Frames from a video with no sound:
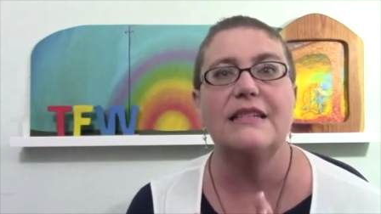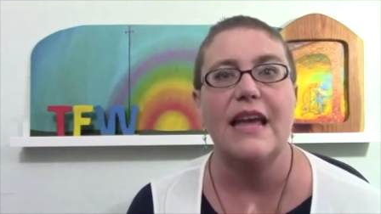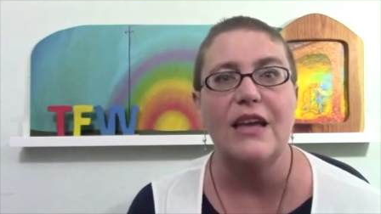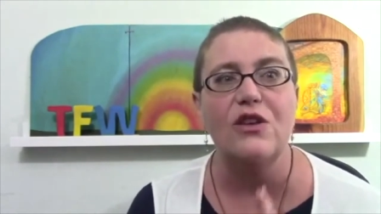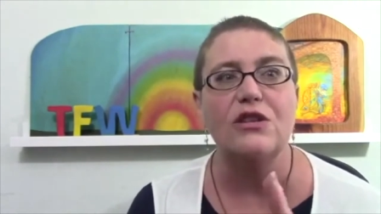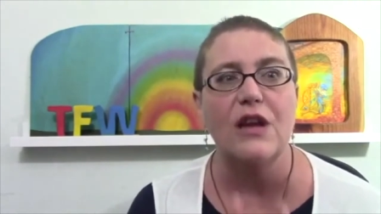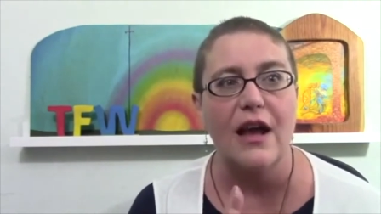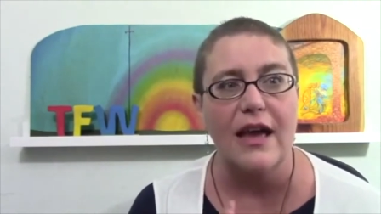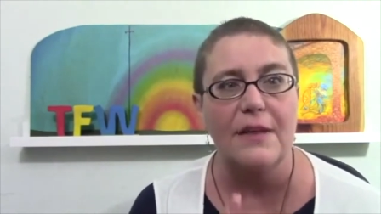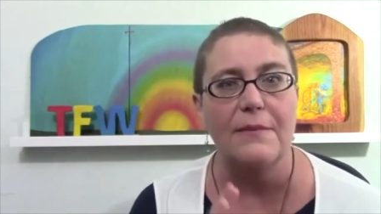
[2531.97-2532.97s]
Take your
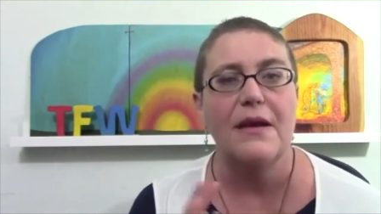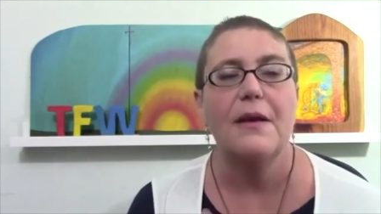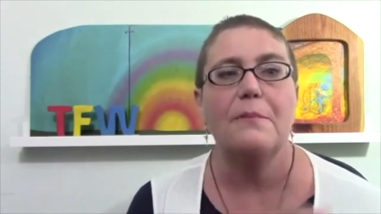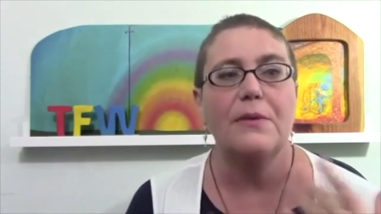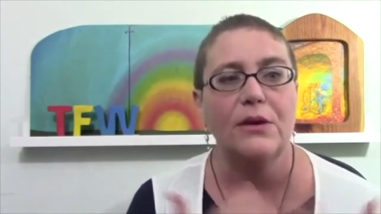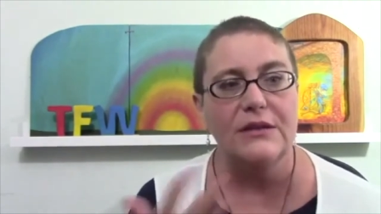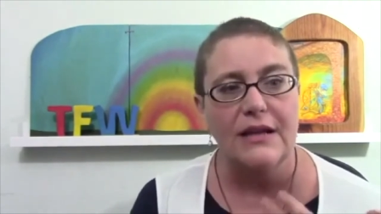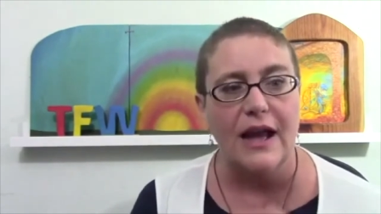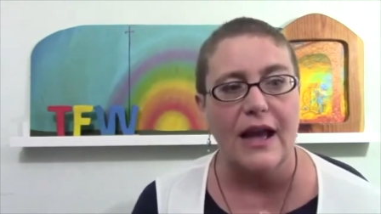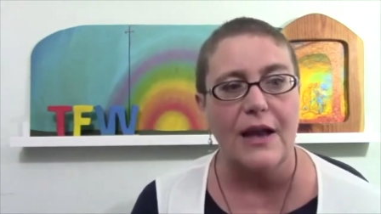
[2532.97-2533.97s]
time, build
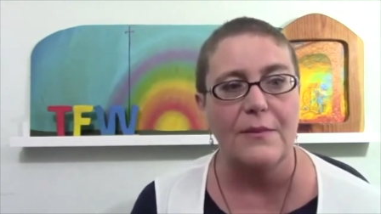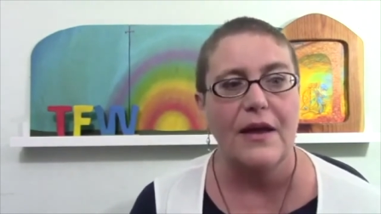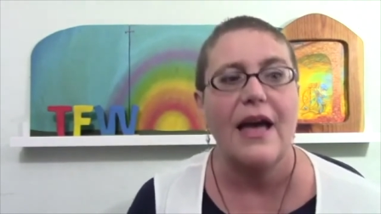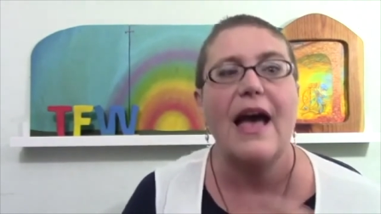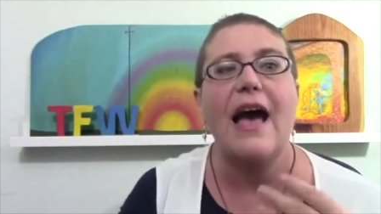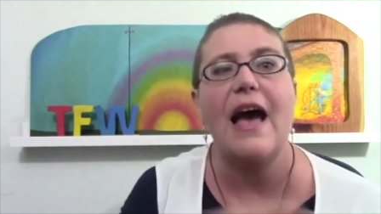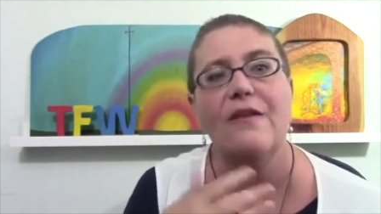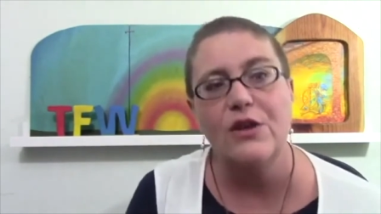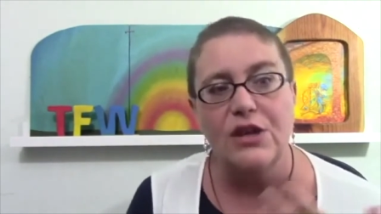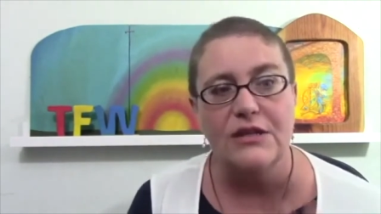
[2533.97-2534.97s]
it up,
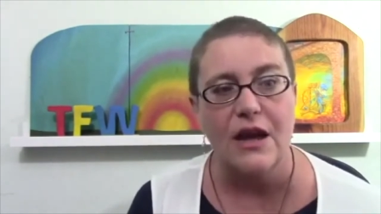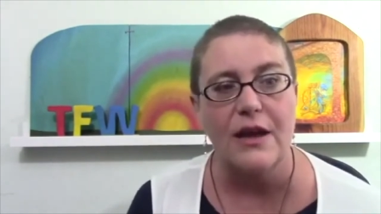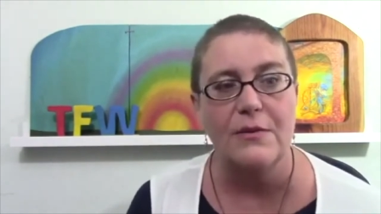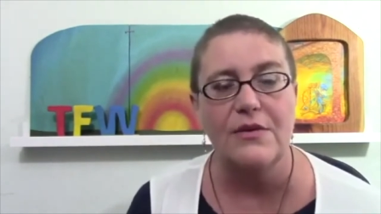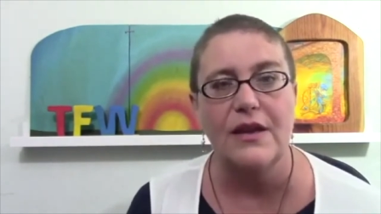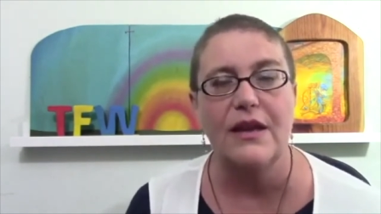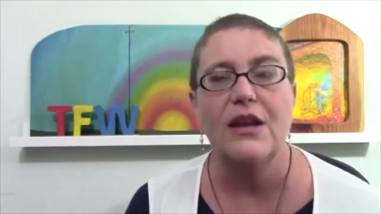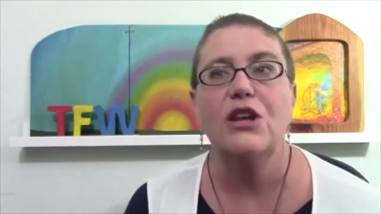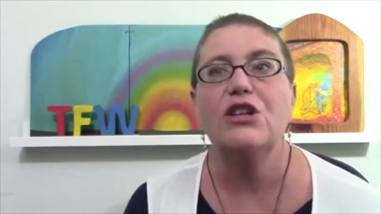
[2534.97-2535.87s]
have a good time with it.